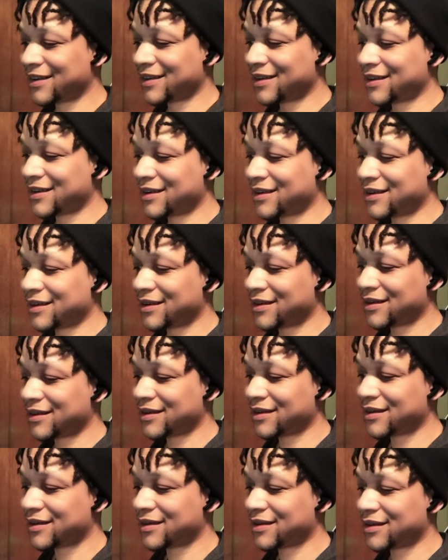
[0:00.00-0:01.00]

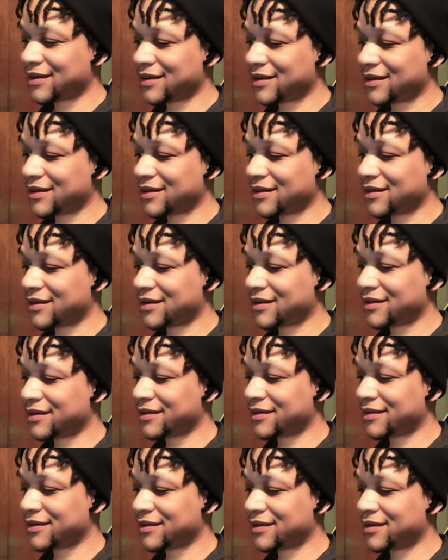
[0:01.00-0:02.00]

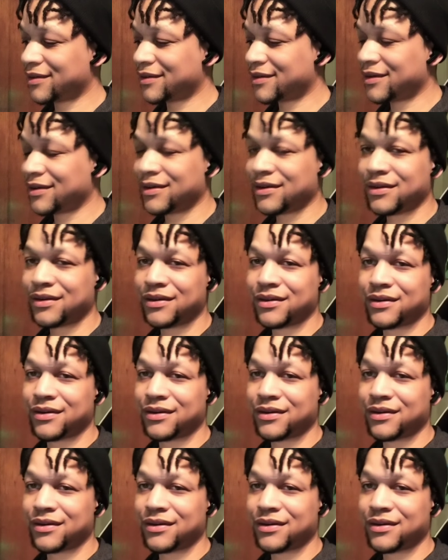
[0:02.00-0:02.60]
Nothing is said.